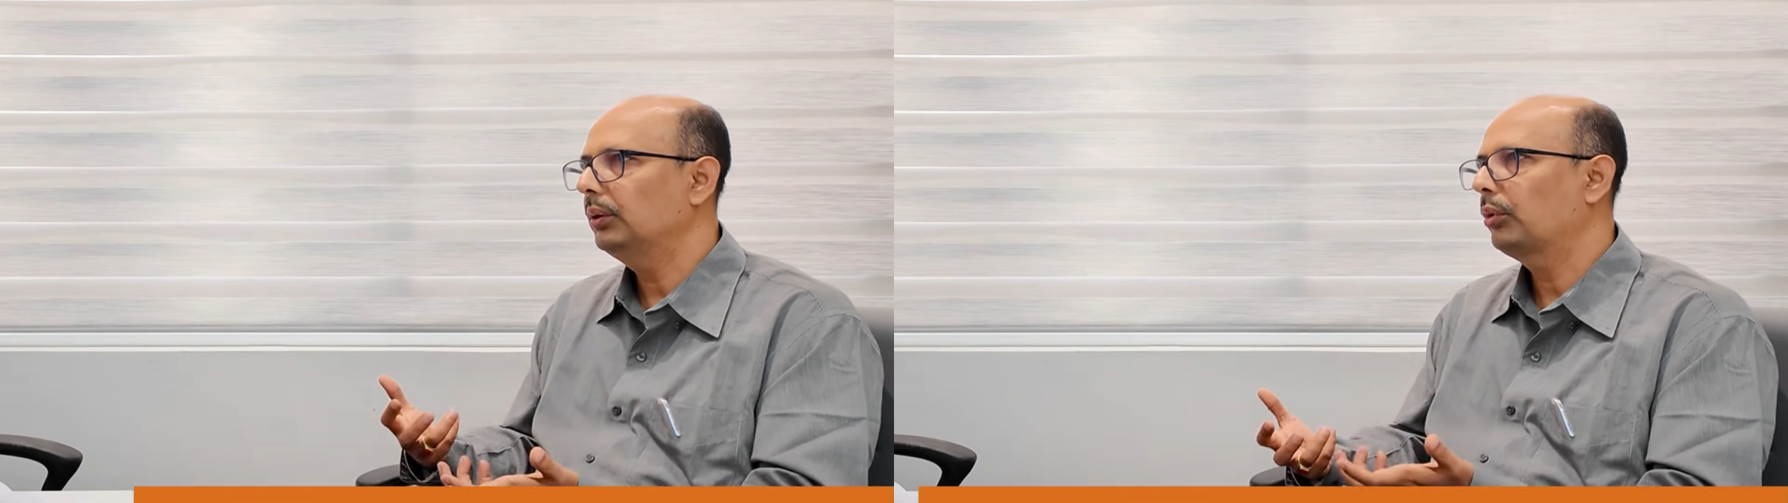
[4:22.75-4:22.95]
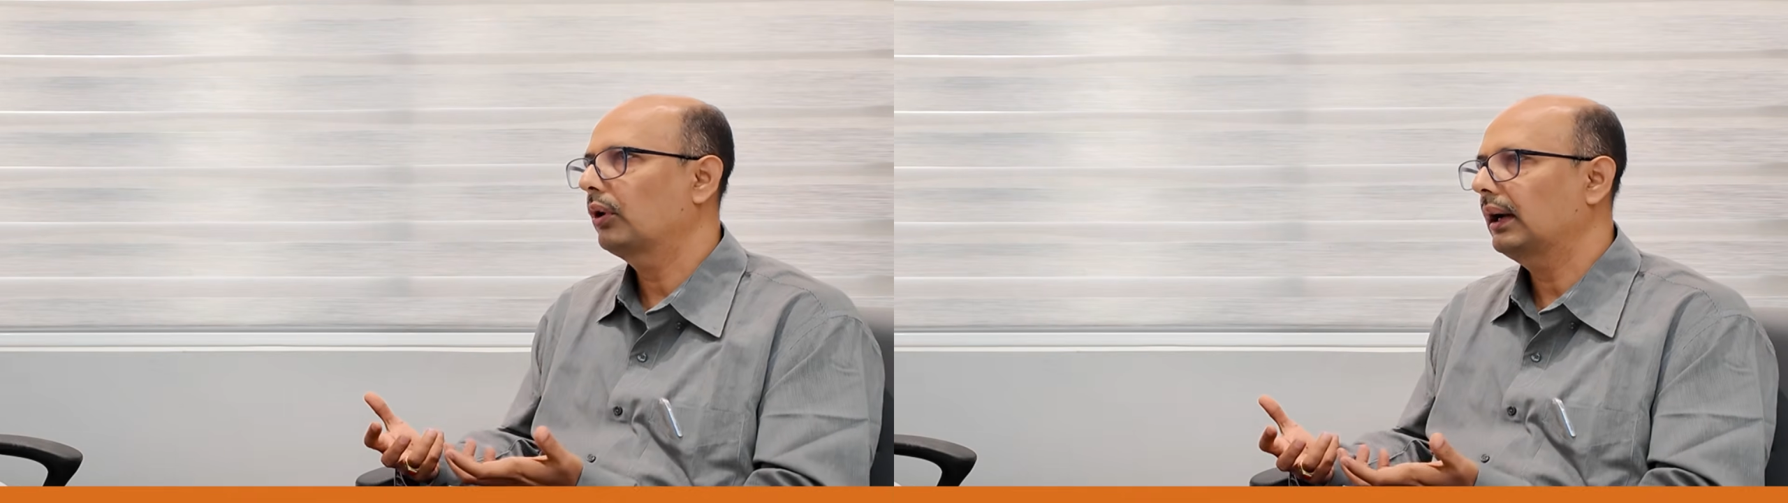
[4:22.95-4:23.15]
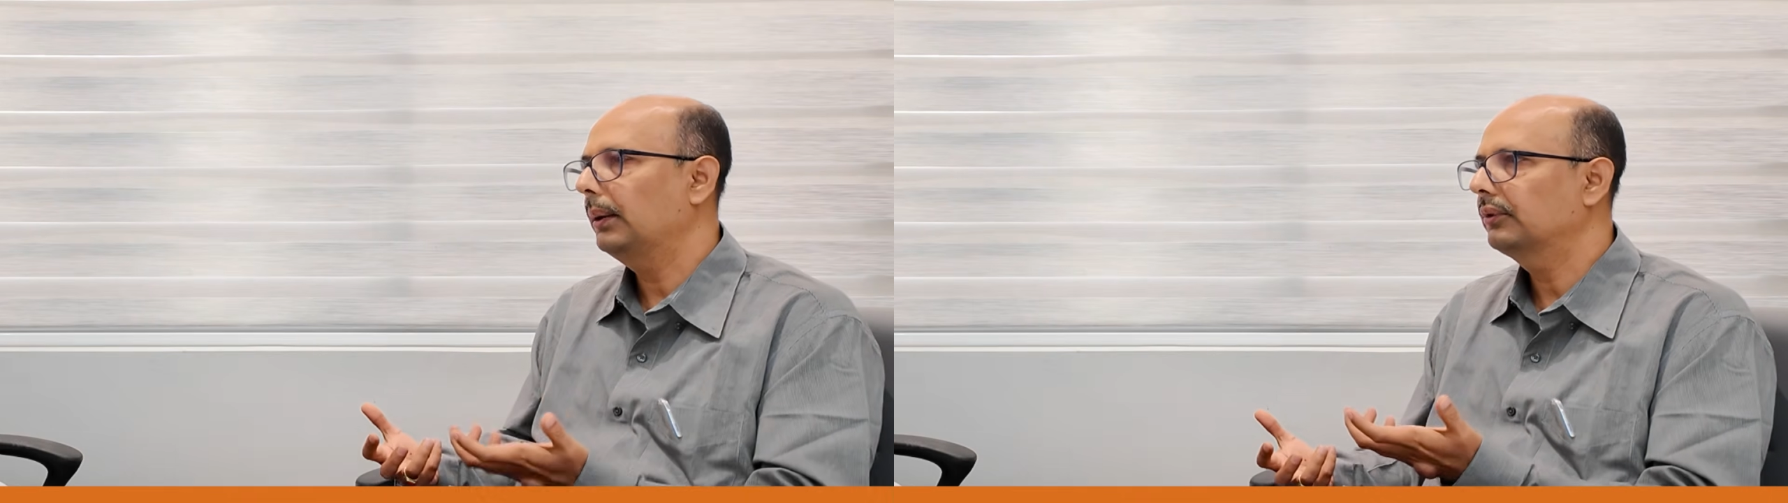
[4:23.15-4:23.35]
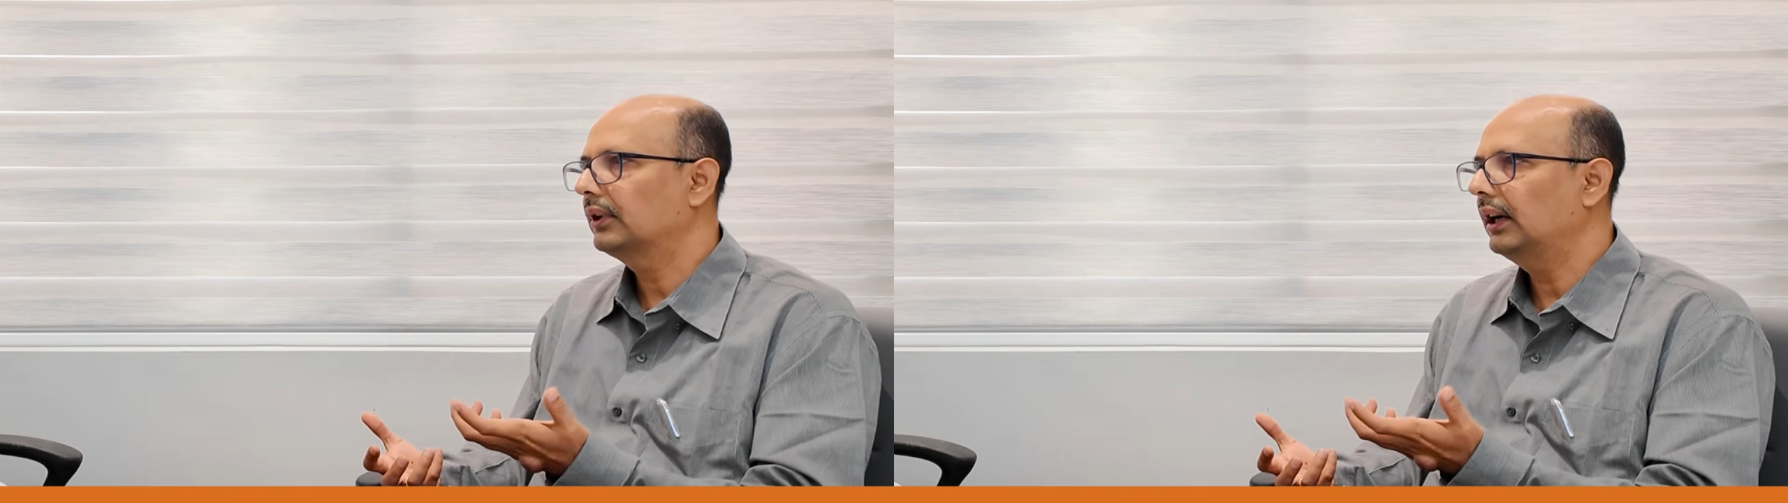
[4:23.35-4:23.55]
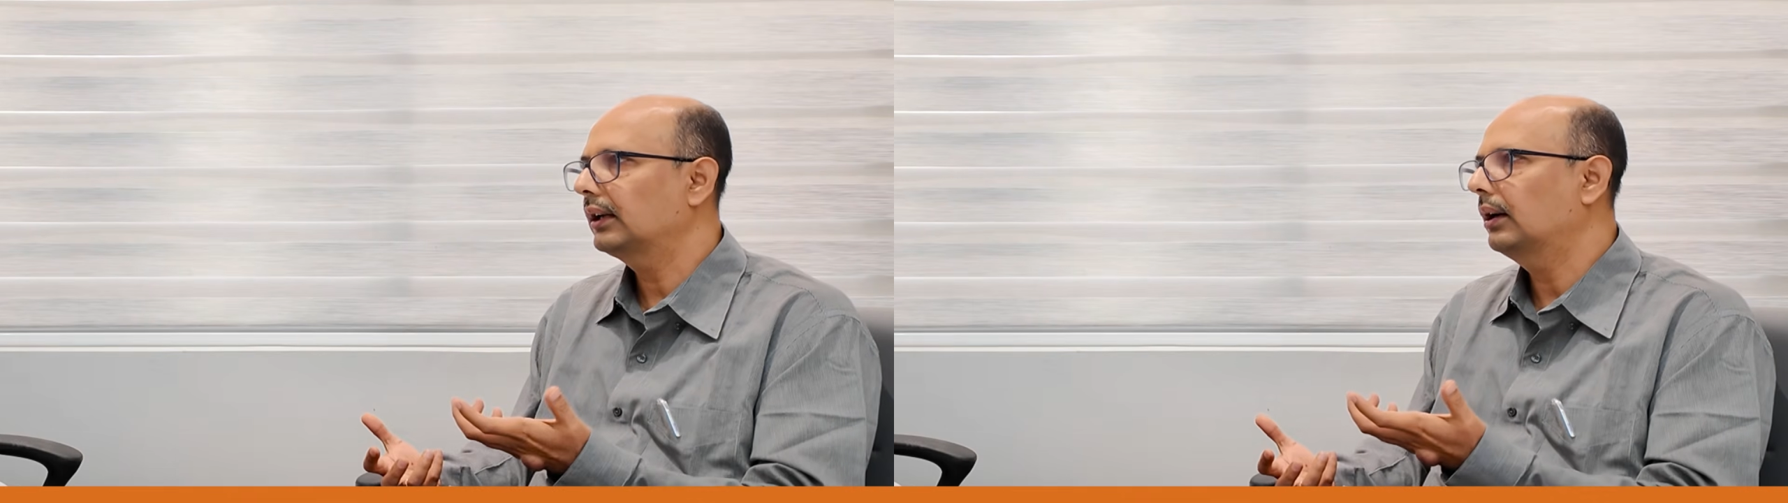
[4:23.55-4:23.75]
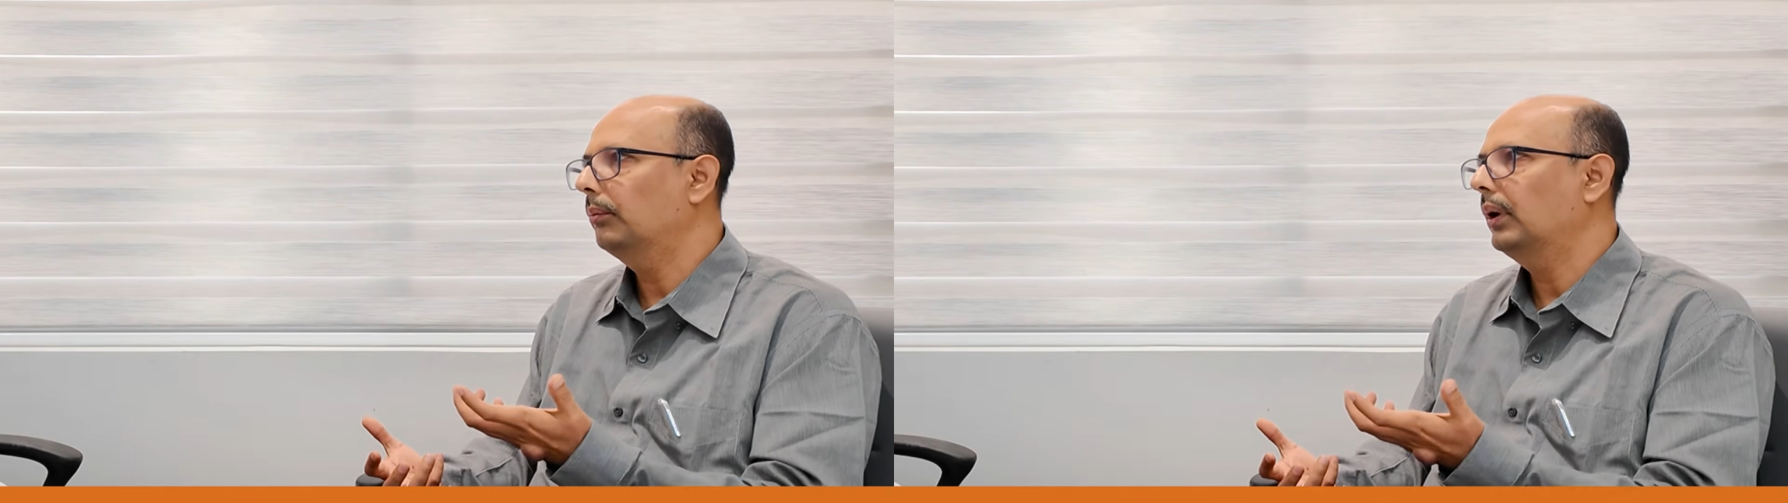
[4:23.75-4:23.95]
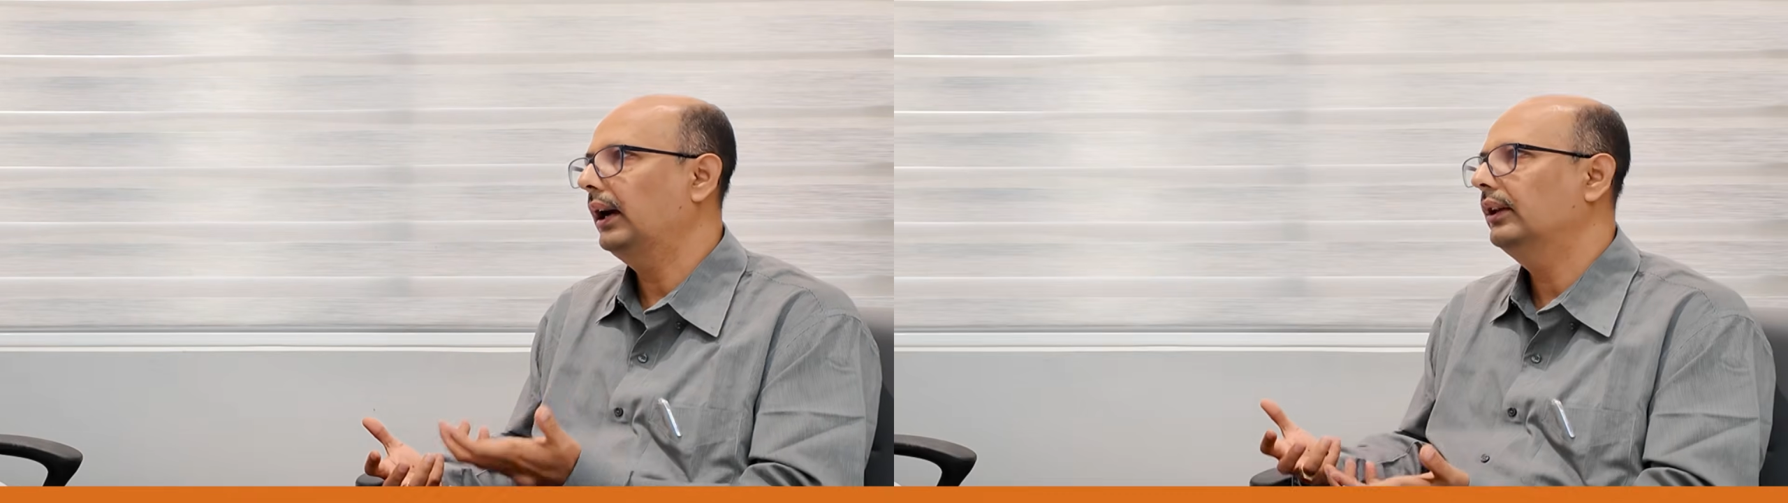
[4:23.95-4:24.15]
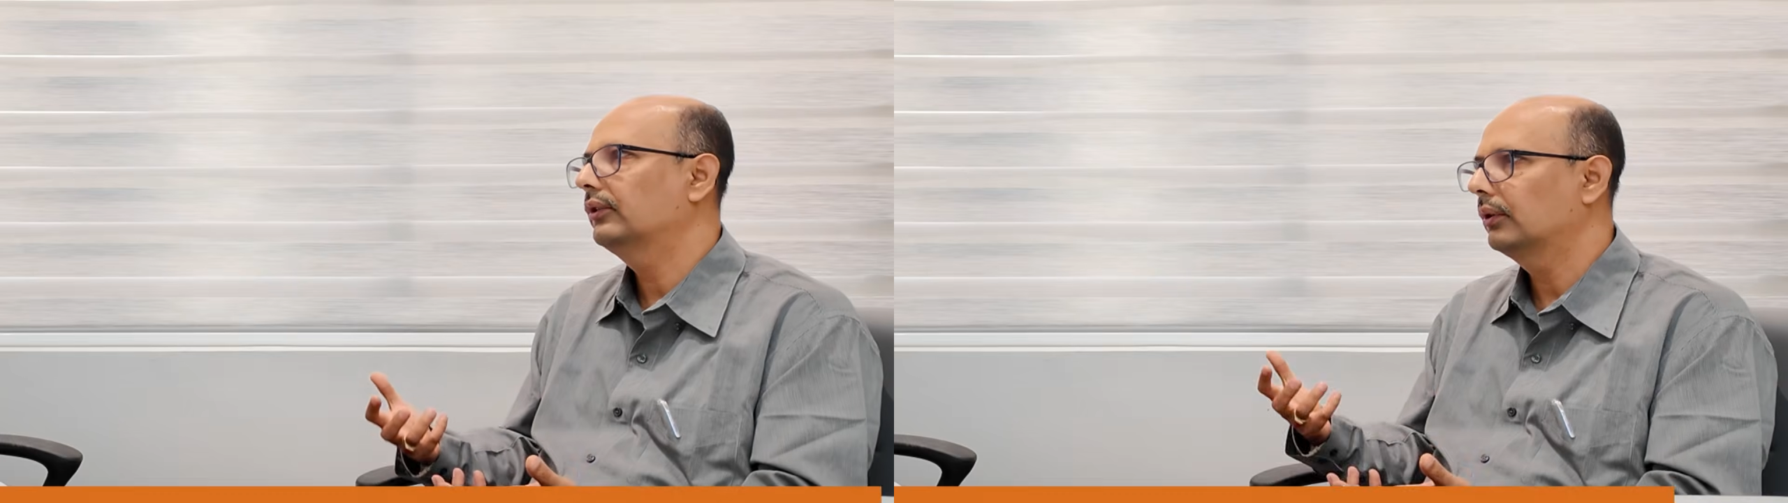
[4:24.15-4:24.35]
programs that
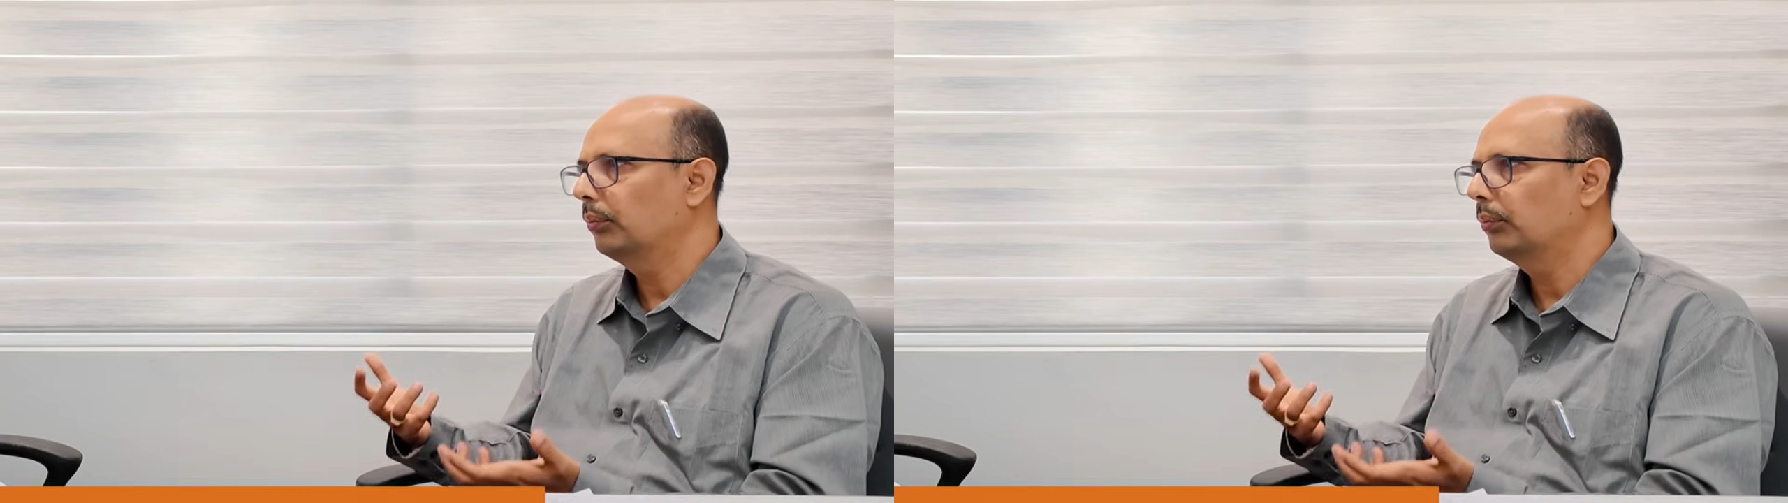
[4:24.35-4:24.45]
combines